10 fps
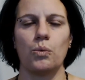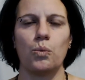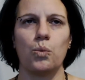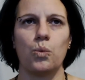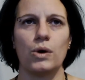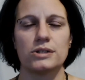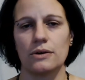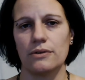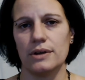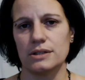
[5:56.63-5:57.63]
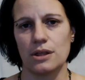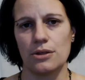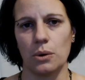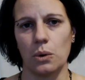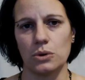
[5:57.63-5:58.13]
which of these
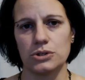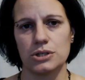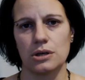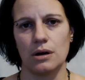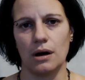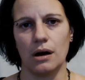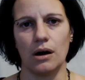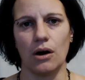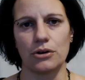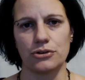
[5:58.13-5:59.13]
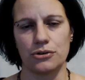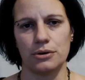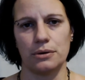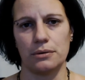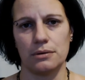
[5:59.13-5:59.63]
thoughts are
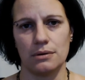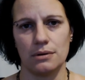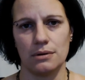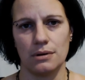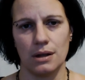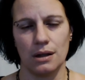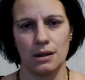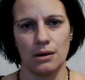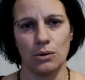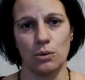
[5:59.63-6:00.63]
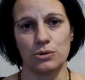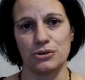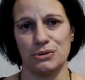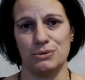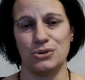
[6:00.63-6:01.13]
true or
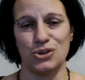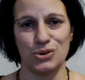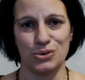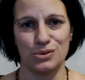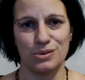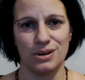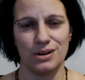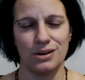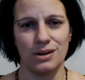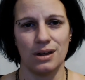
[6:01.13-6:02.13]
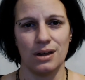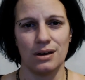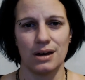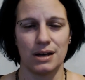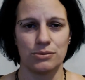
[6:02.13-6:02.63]
true to you. And